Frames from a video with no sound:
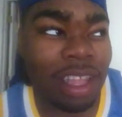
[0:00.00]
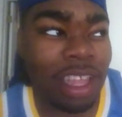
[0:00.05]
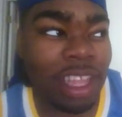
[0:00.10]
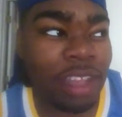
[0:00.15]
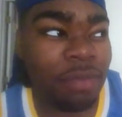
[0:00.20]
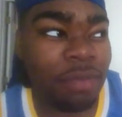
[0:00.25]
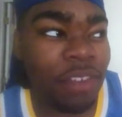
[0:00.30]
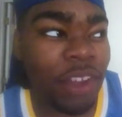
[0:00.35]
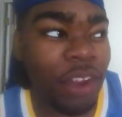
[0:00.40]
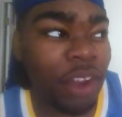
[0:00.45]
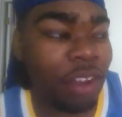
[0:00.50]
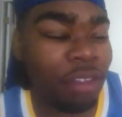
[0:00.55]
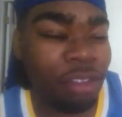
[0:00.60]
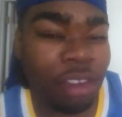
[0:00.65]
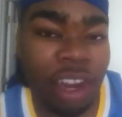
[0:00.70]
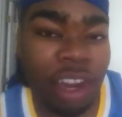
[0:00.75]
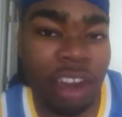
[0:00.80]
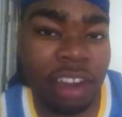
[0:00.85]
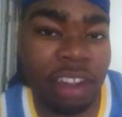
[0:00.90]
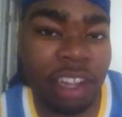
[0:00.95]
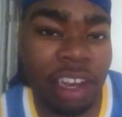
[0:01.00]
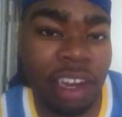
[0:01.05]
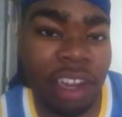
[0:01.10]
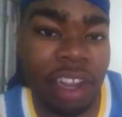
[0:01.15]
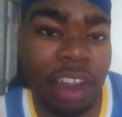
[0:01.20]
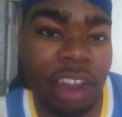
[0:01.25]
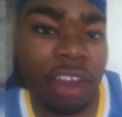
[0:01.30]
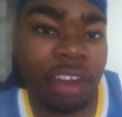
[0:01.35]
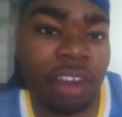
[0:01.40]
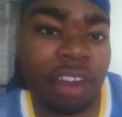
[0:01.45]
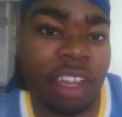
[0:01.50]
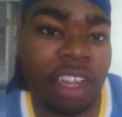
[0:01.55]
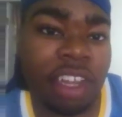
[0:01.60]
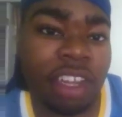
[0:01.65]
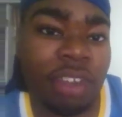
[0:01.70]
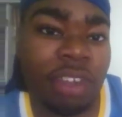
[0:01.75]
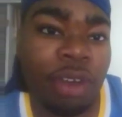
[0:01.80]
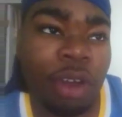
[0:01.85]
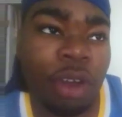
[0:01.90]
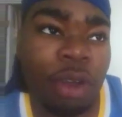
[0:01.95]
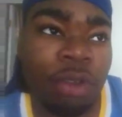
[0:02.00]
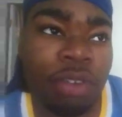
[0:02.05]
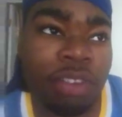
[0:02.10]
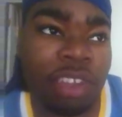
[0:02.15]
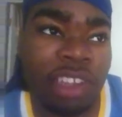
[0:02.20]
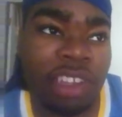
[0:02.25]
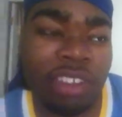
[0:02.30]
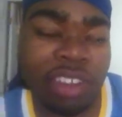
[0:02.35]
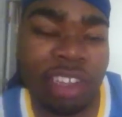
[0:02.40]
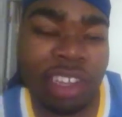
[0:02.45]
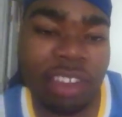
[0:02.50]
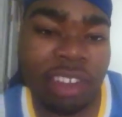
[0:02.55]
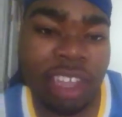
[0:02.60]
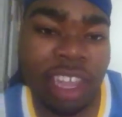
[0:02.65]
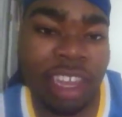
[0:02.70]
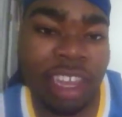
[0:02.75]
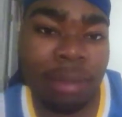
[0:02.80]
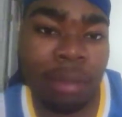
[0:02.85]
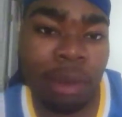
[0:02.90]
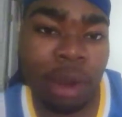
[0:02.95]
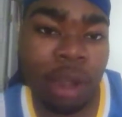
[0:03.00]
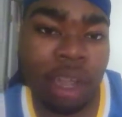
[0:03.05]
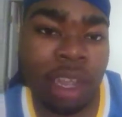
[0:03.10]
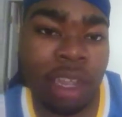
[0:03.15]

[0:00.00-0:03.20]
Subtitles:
It's very rare that a character can do an OTG attack in